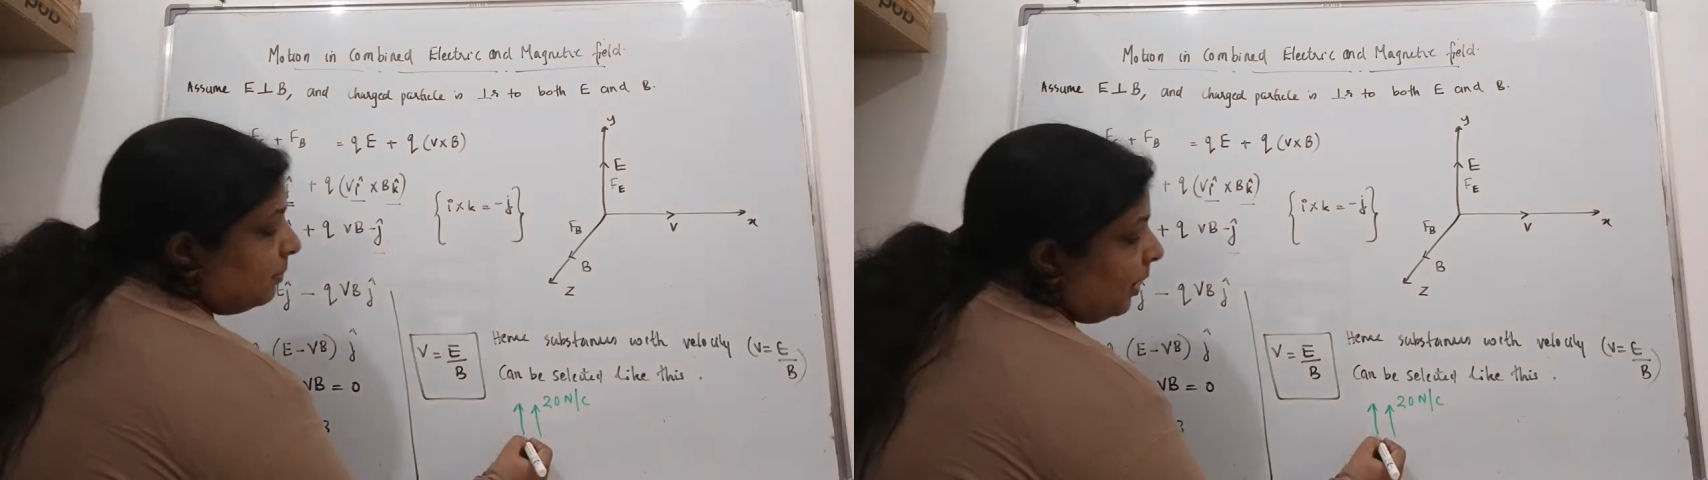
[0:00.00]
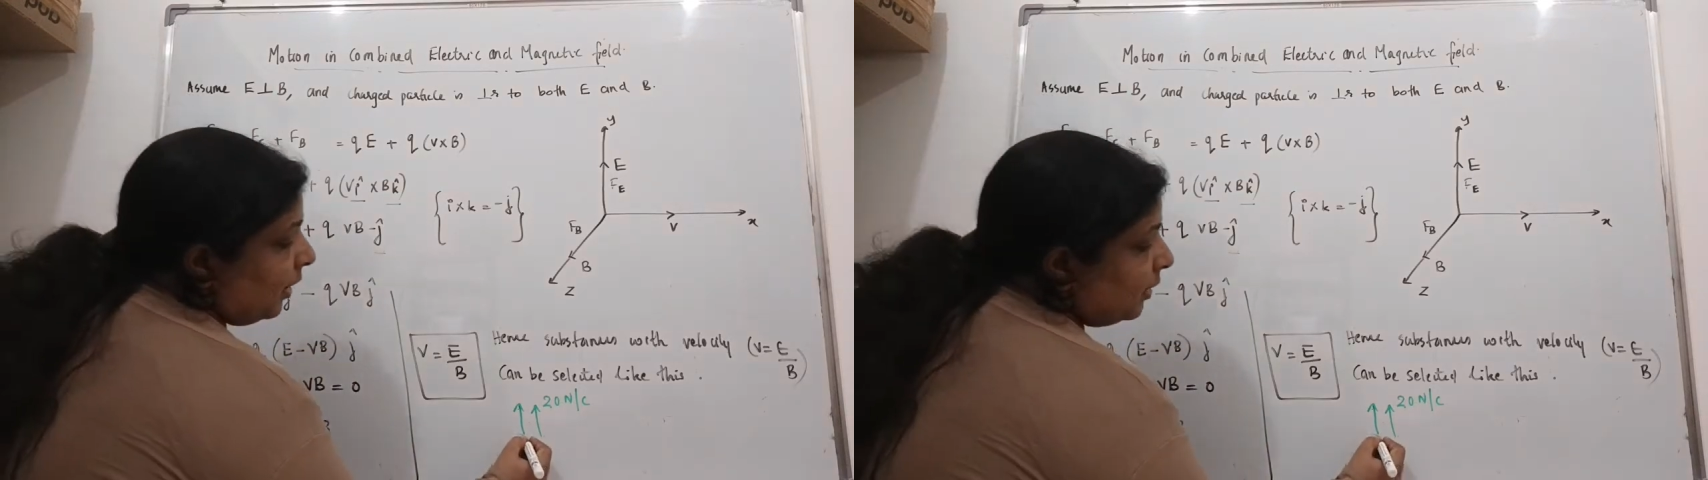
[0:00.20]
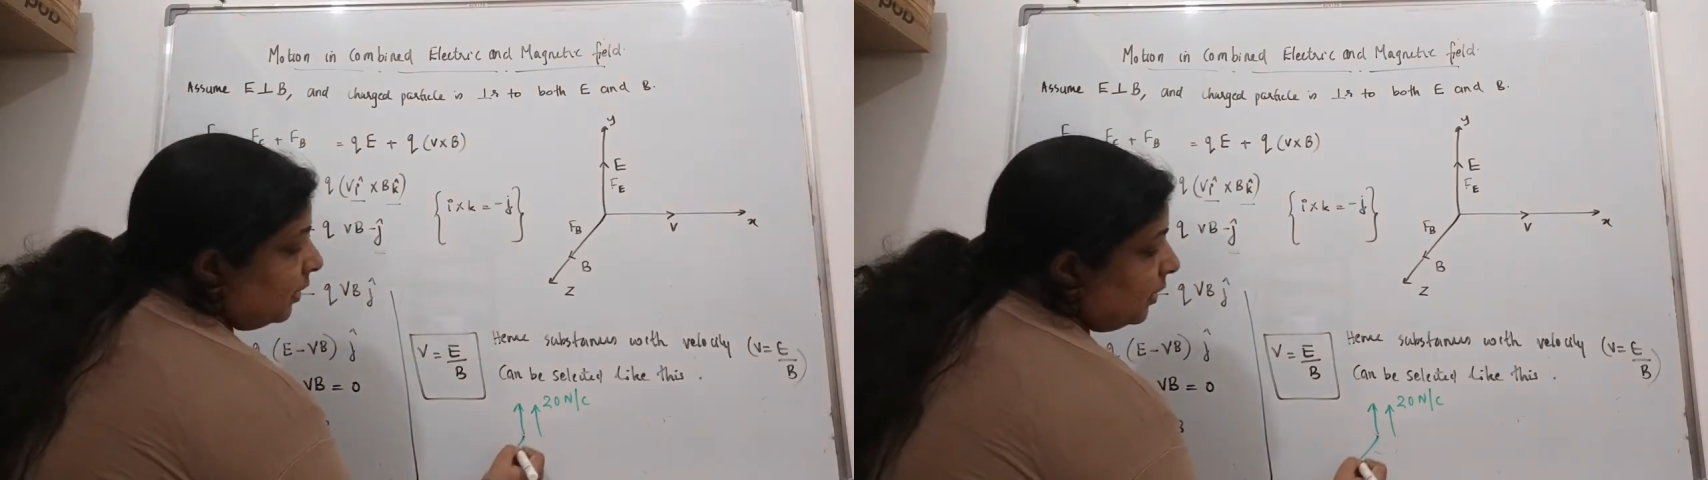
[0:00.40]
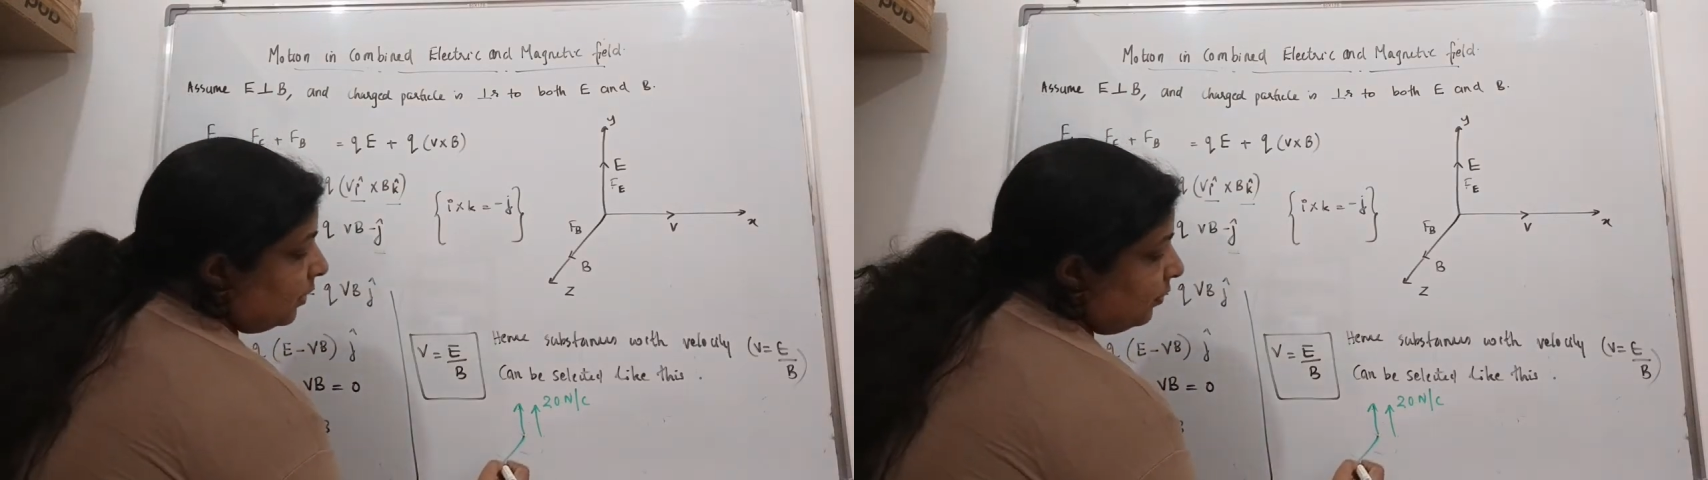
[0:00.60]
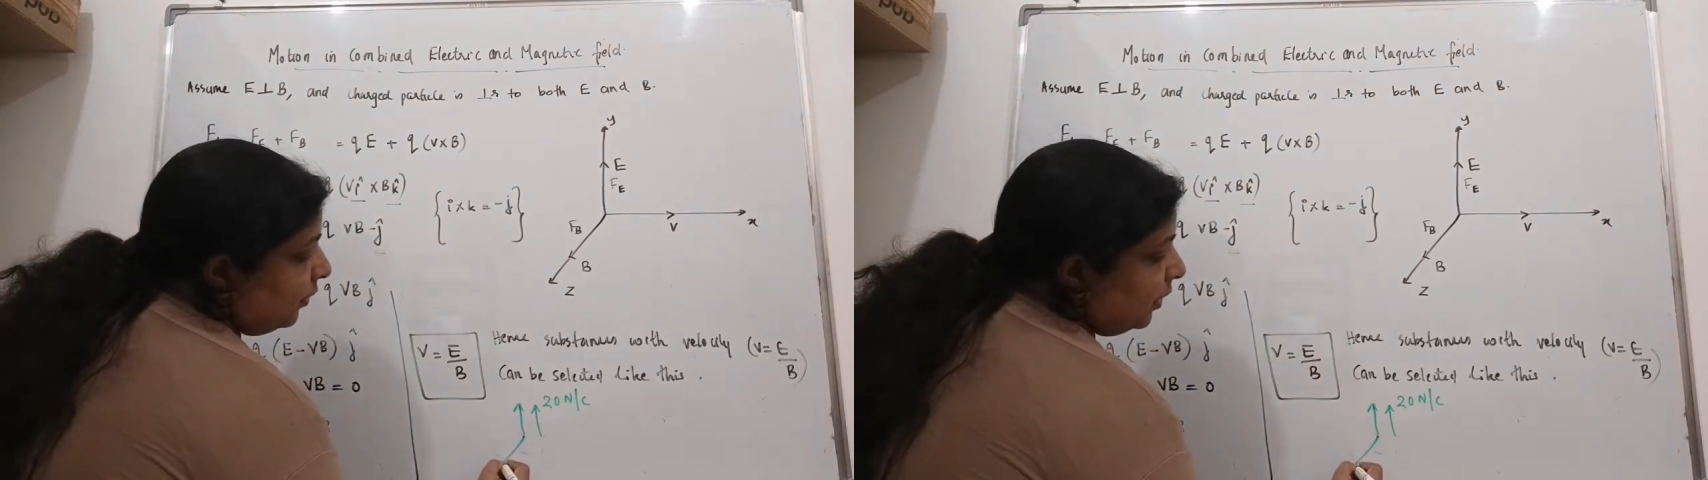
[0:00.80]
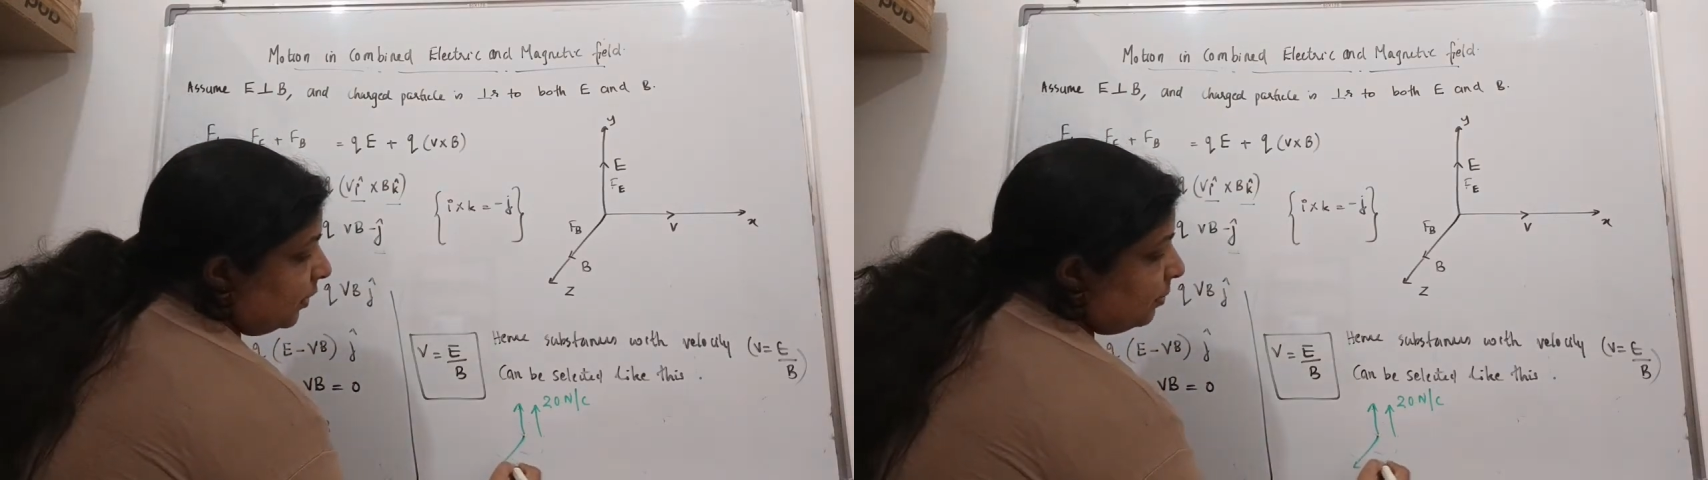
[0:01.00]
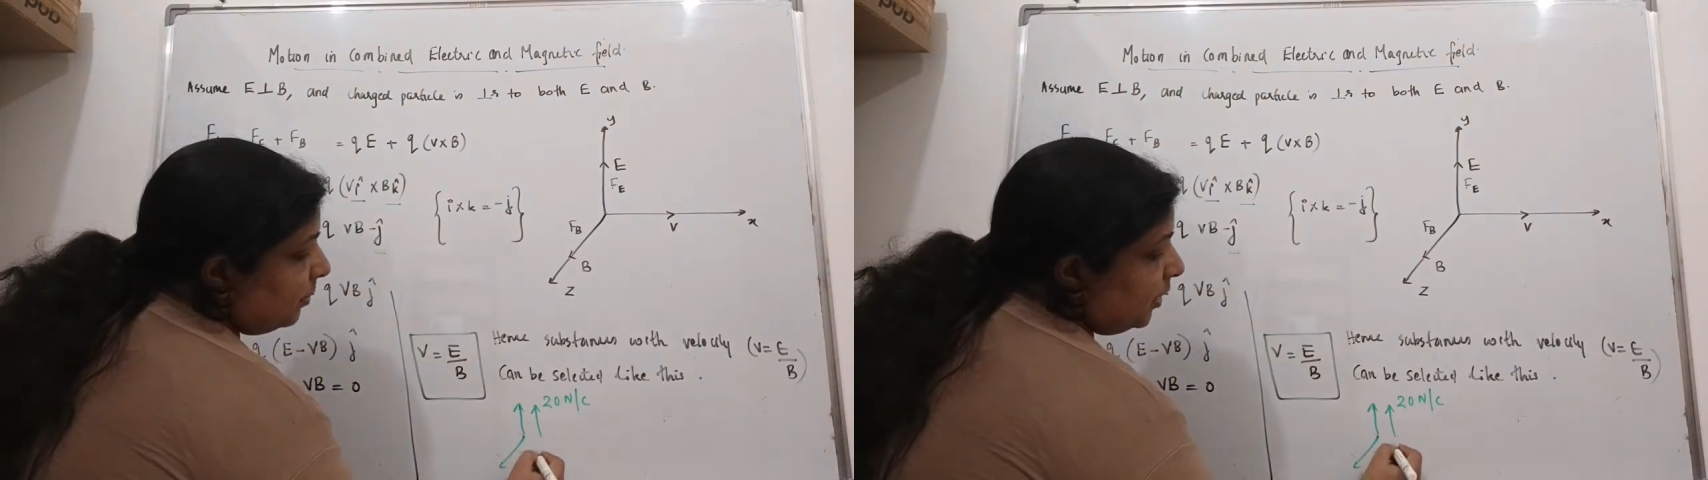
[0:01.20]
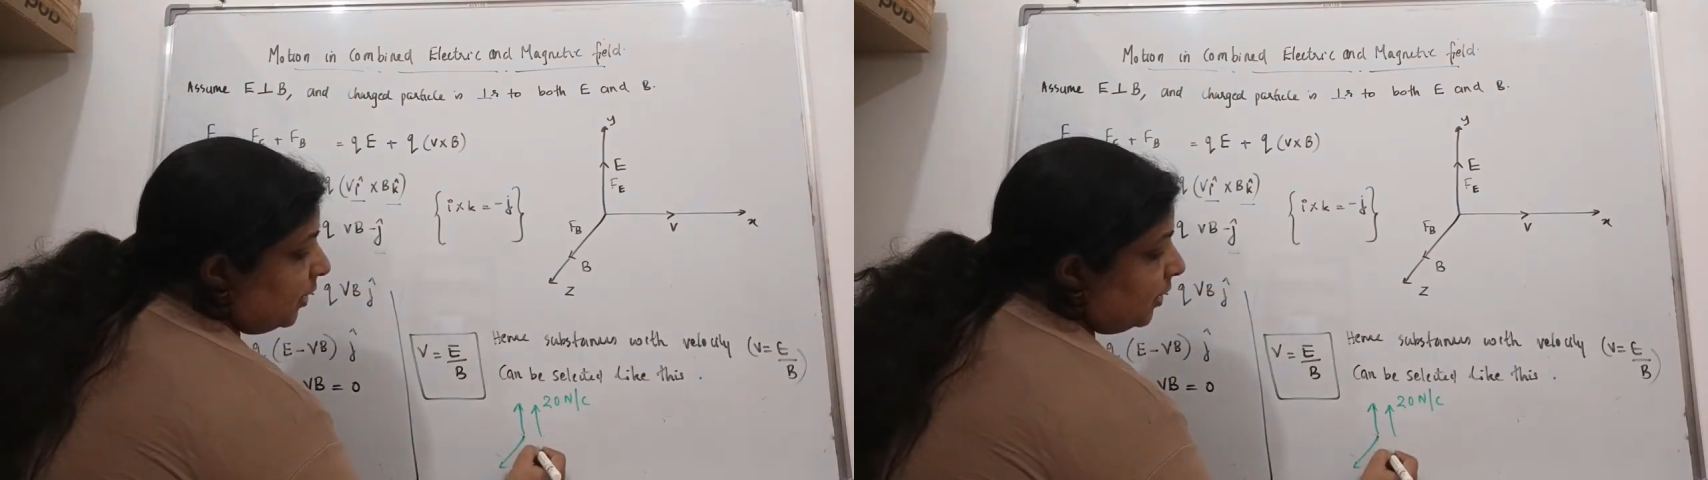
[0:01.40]
magnetic field
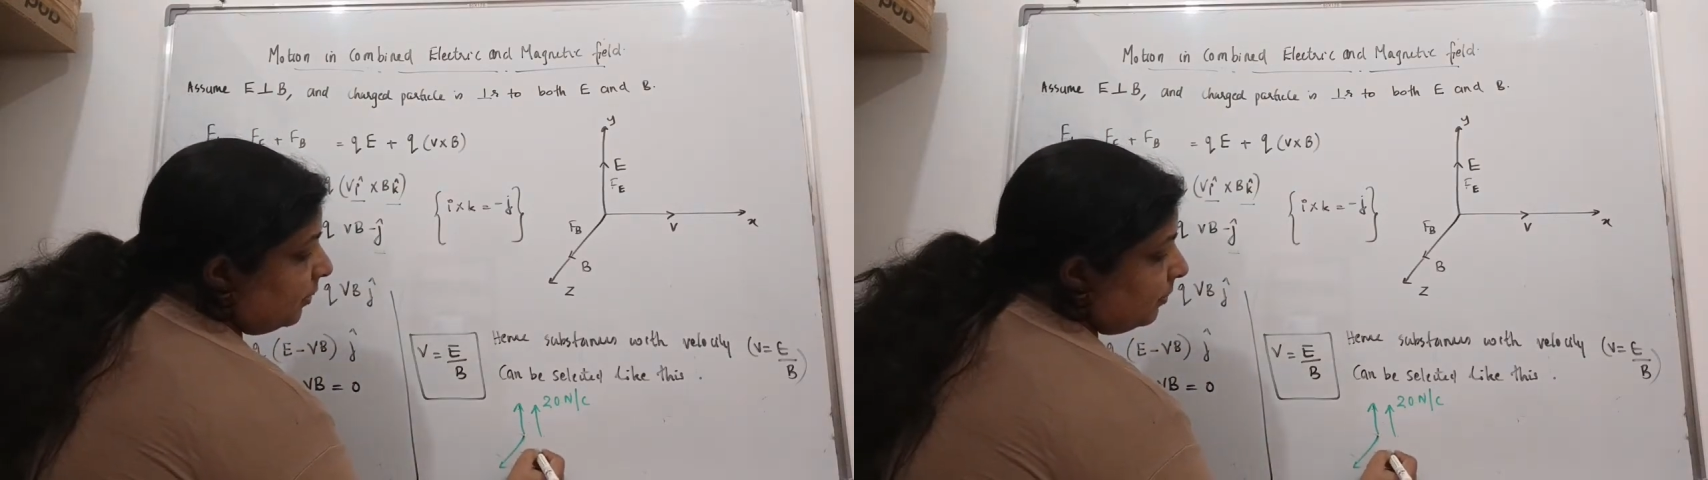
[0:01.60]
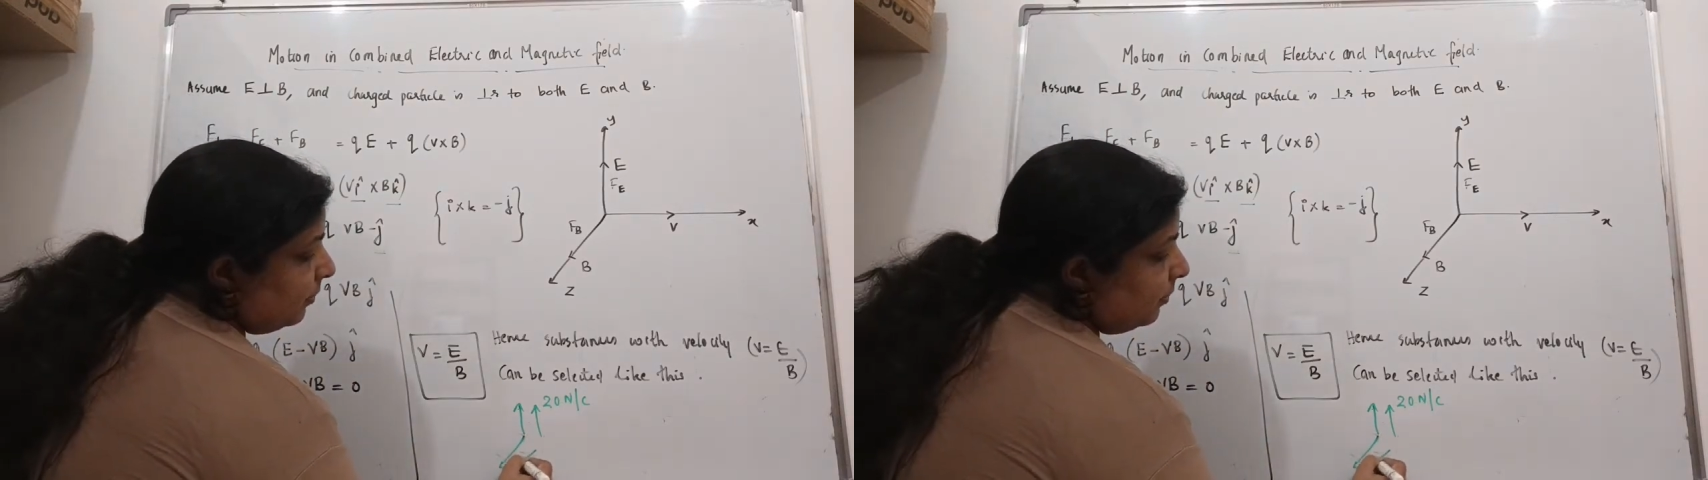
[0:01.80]
be